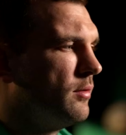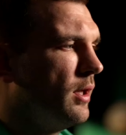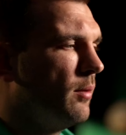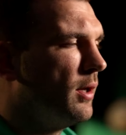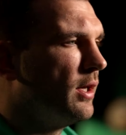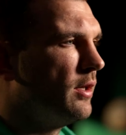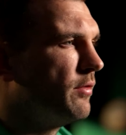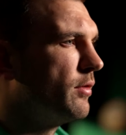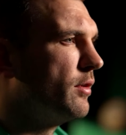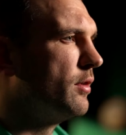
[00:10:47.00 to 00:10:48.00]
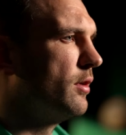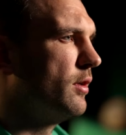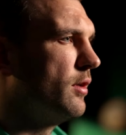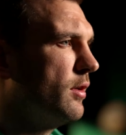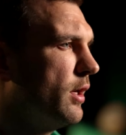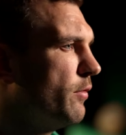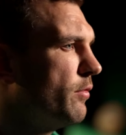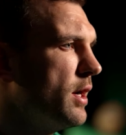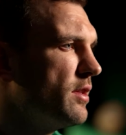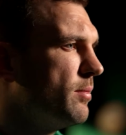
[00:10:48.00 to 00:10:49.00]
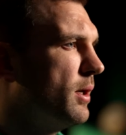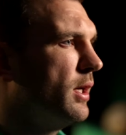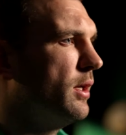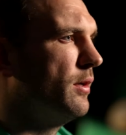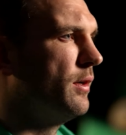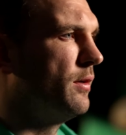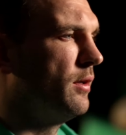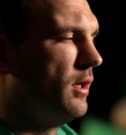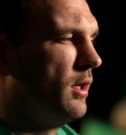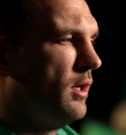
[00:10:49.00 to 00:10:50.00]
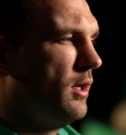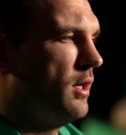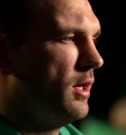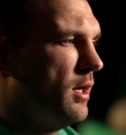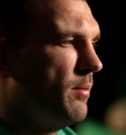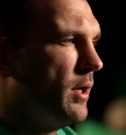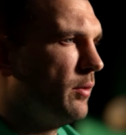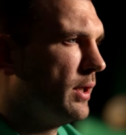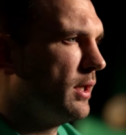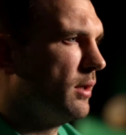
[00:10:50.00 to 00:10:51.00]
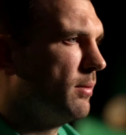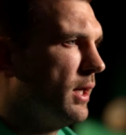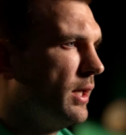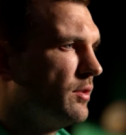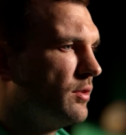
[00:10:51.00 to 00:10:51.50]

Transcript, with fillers: they'll play different to how France played and um, how Italy played.